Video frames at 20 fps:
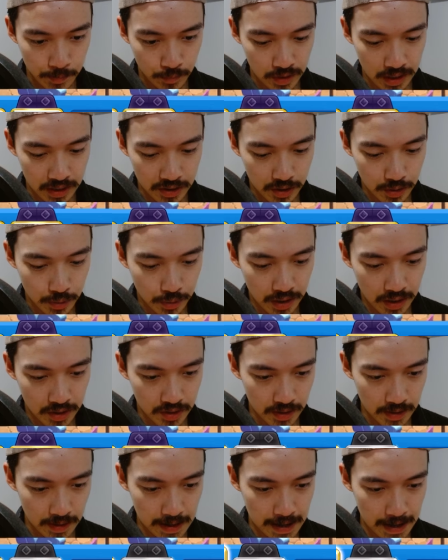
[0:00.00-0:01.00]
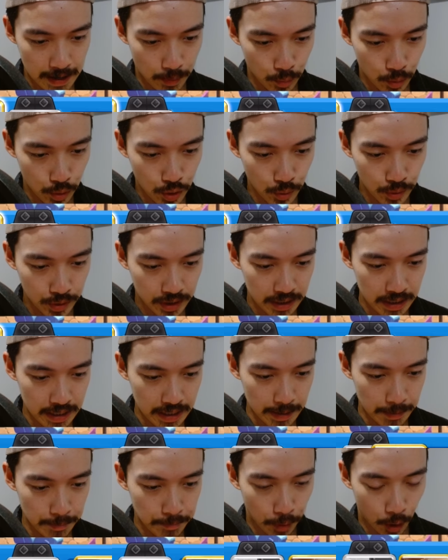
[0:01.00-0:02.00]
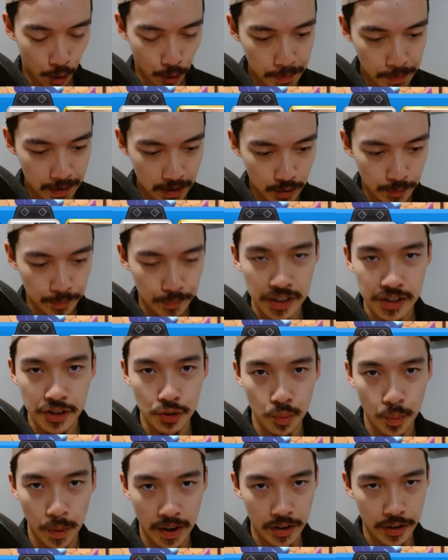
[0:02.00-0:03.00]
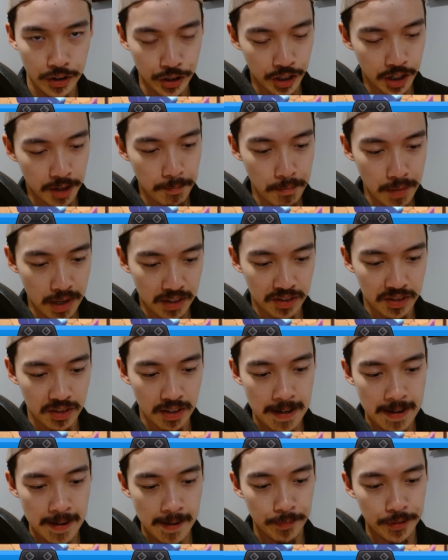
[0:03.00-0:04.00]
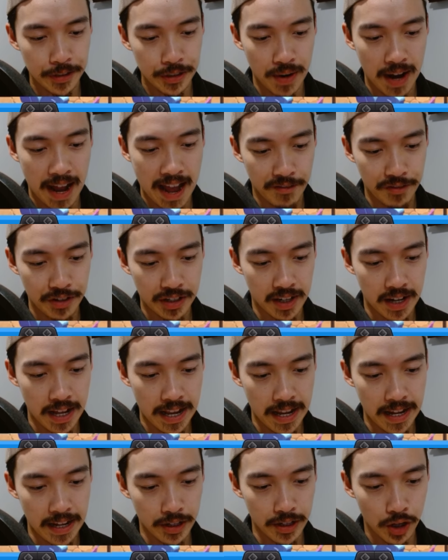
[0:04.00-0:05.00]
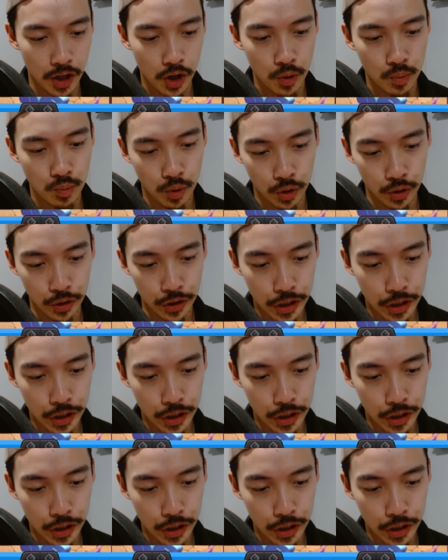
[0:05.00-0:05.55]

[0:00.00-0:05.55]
Let's do this. We'll go with the Barb Barrel. This is where you're going to miss, having a Royal